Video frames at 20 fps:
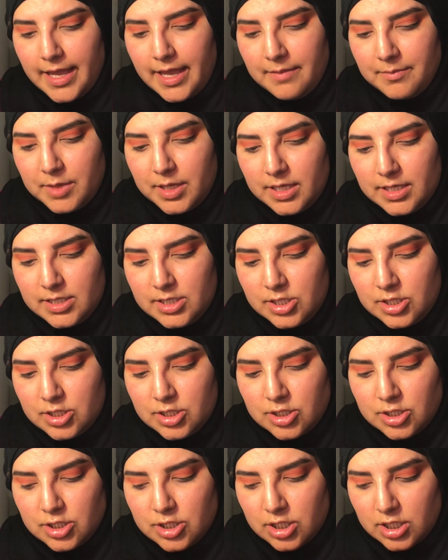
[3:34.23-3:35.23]
am gonna
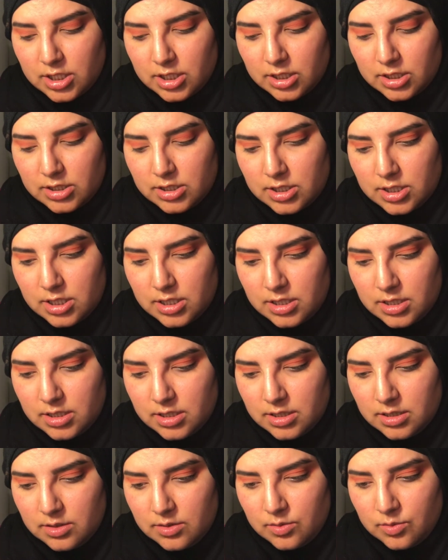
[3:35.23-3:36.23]
start
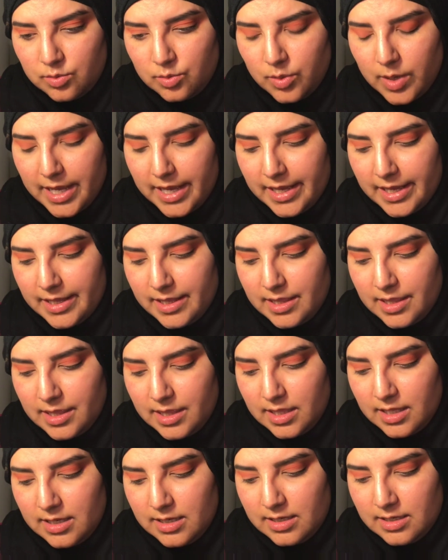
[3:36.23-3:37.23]
with,
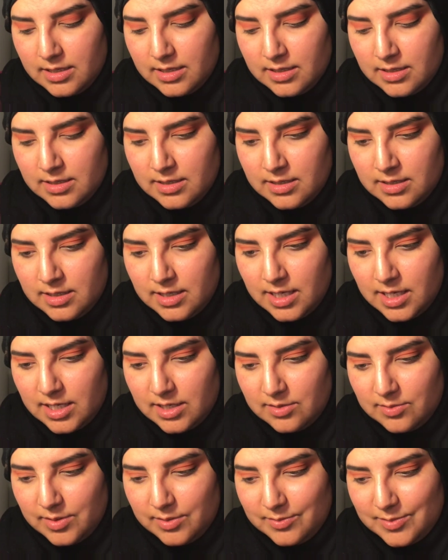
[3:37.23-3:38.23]

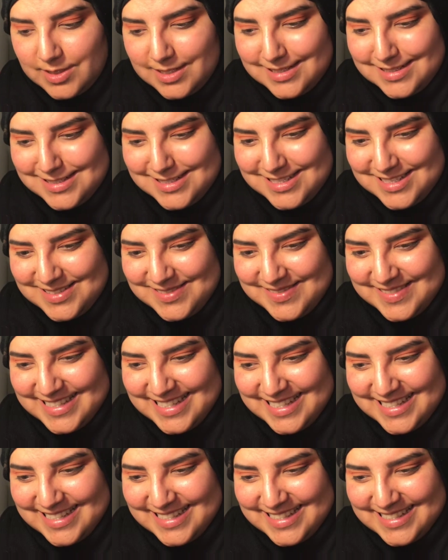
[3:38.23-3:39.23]
how do I want to do
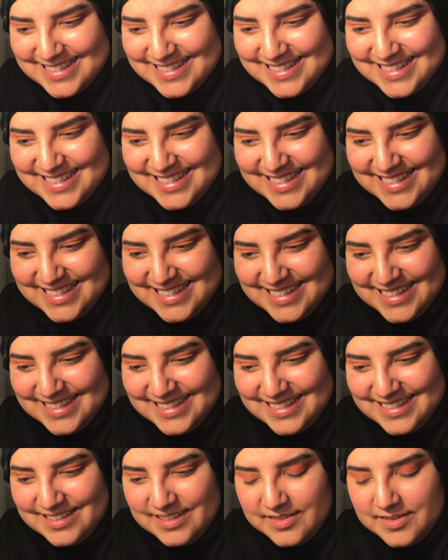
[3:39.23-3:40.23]
this?
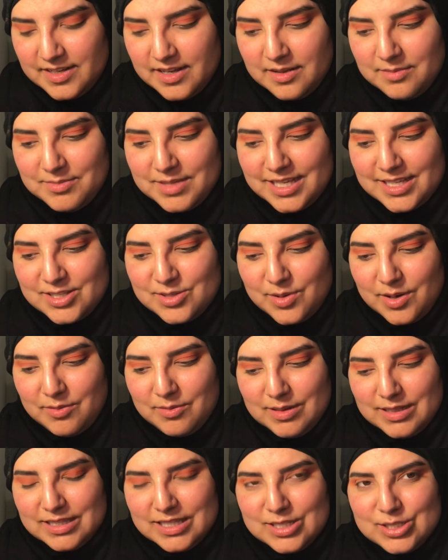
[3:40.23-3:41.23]
I'm like, do I
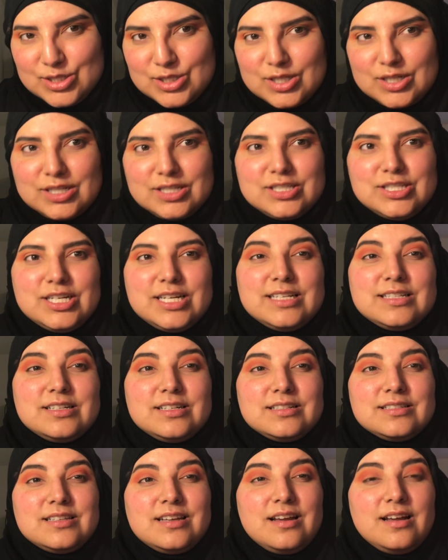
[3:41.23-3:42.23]
want the dark shades
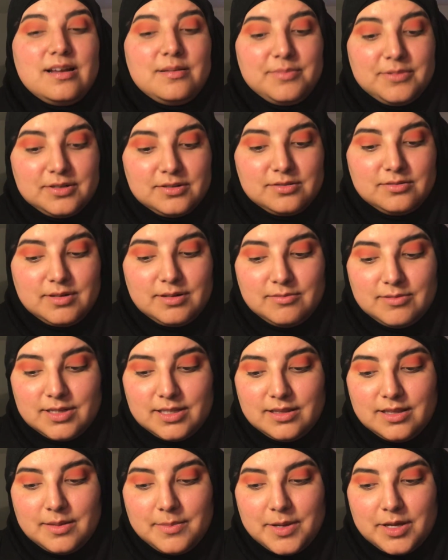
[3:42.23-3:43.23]
on top or do I
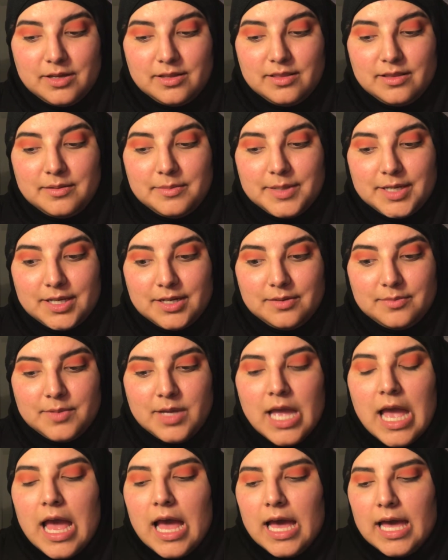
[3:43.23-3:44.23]
want them on the bottom?
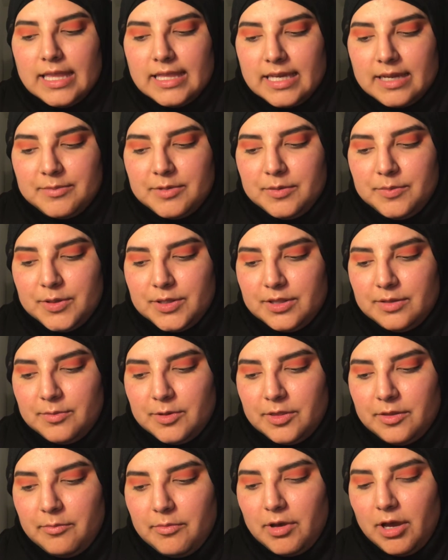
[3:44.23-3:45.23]
I think I'm going to put them
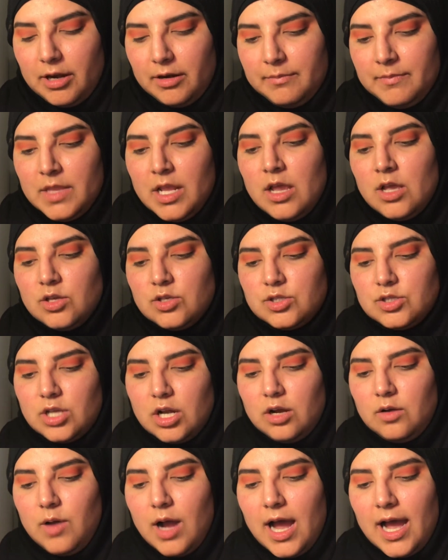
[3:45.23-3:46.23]
on the bottom.
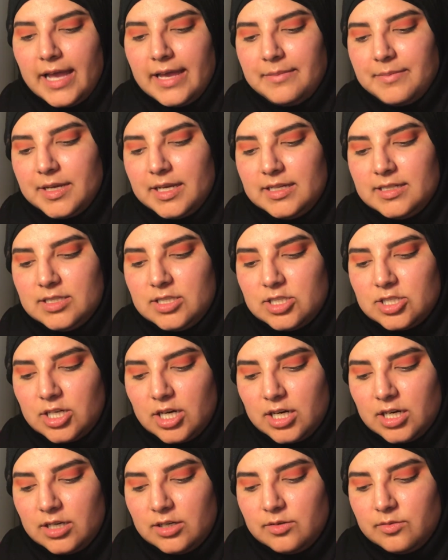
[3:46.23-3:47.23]
So I am going to
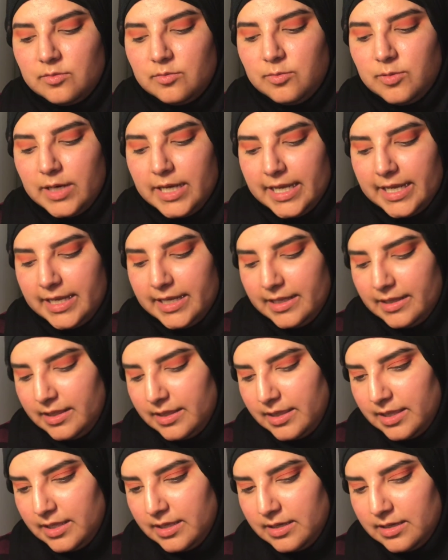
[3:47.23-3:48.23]
start
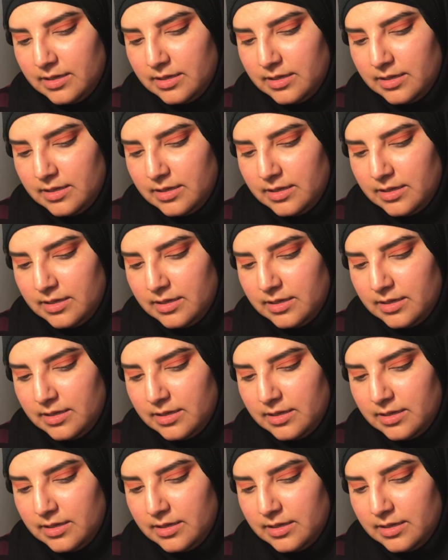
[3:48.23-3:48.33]
with